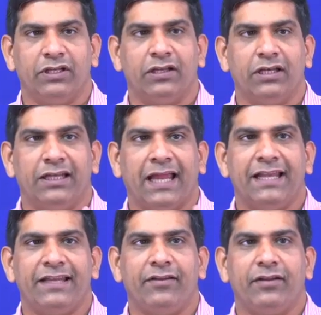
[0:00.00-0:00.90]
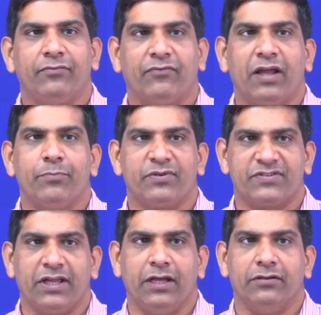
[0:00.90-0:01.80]
nearly
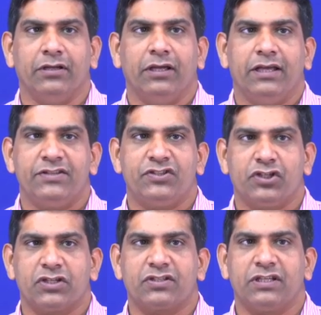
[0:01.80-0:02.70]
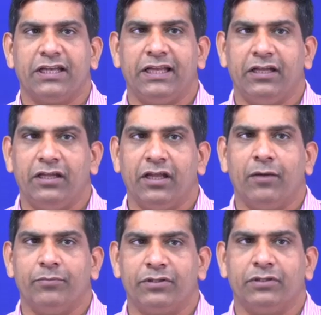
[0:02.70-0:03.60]
95% is just getting
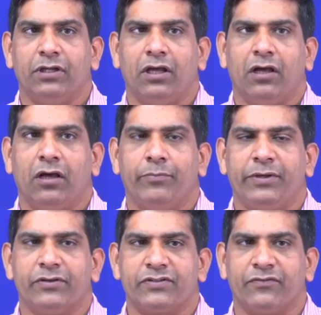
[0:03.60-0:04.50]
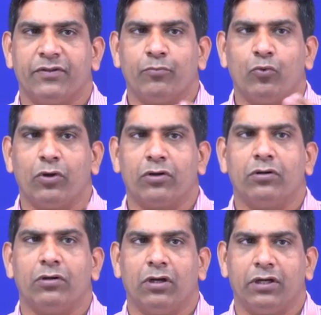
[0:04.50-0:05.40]
dumped because of the
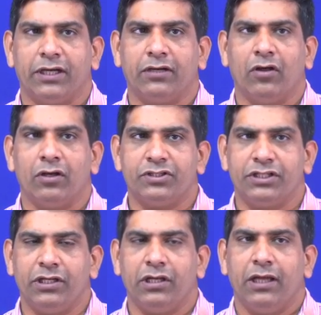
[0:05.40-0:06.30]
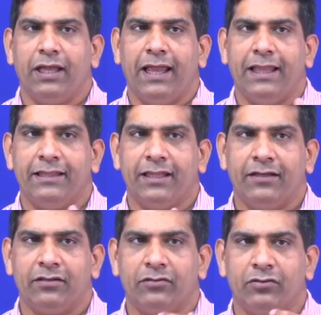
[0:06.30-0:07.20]
poor technology, and
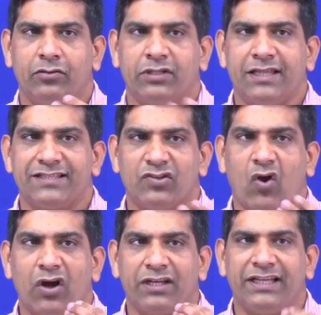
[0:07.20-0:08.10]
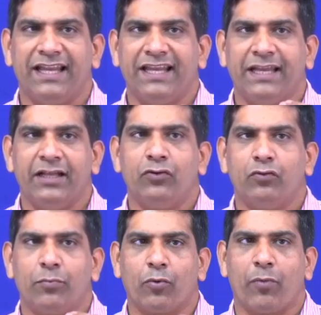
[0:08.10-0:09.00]
then things not getting
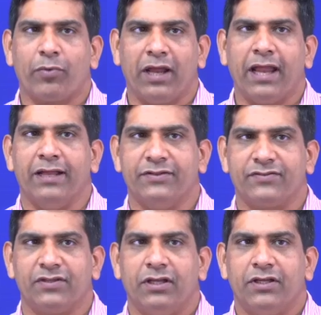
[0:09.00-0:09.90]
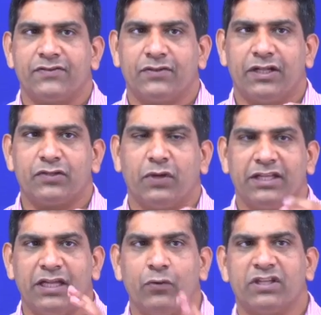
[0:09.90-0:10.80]
into a proper hands. So, that is why
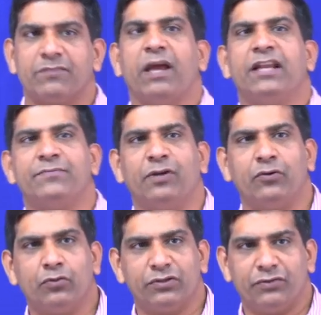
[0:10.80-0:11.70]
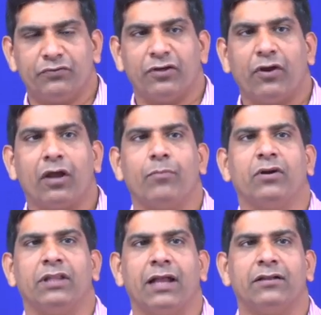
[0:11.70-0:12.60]
the e-waste management rules, which we will talk
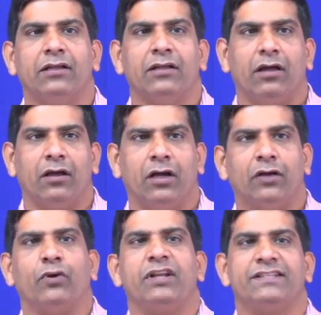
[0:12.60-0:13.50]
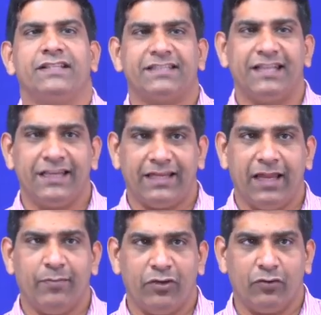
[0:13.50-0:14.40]
about that, 2016
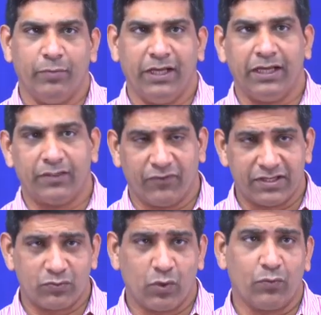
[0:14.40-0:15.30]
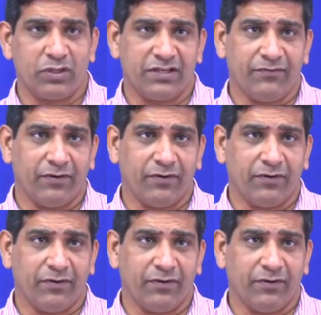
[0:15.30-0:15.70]
came into being. First one was